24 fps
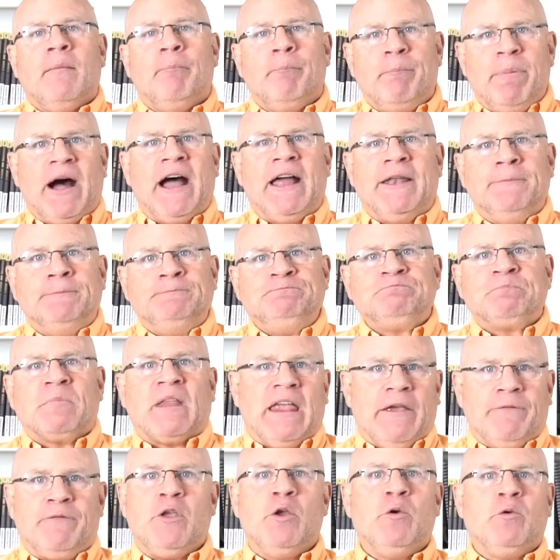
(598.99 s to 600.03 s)
But
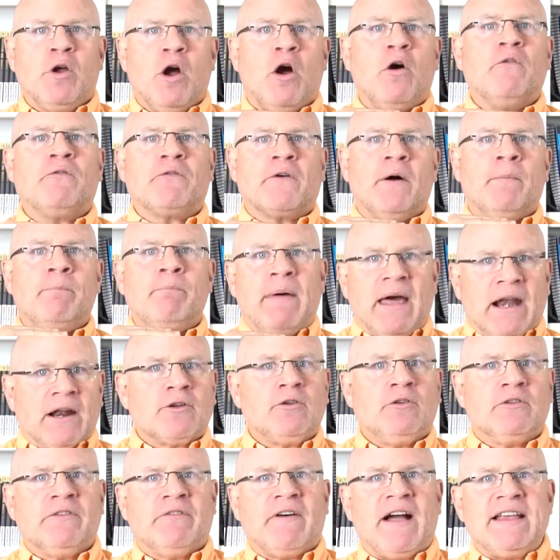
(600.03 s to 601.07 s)
if you go from
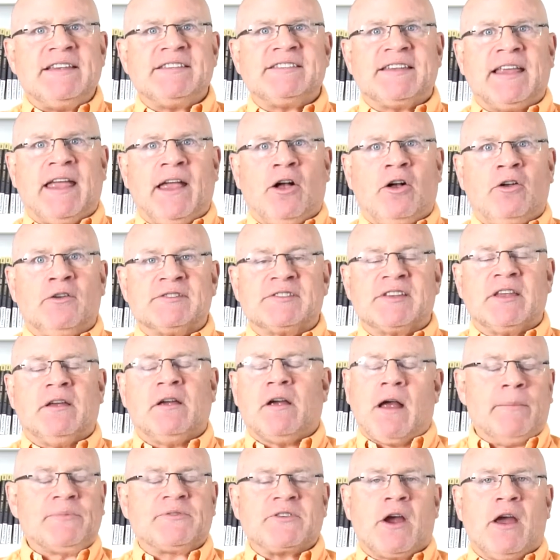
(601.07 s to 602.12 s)

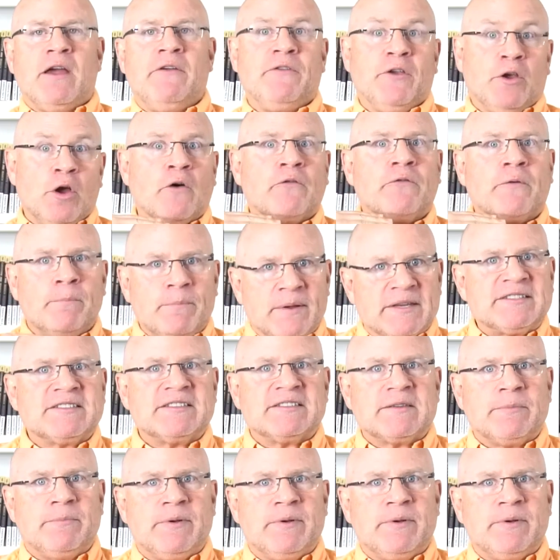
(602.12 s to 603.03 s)
if you go from business to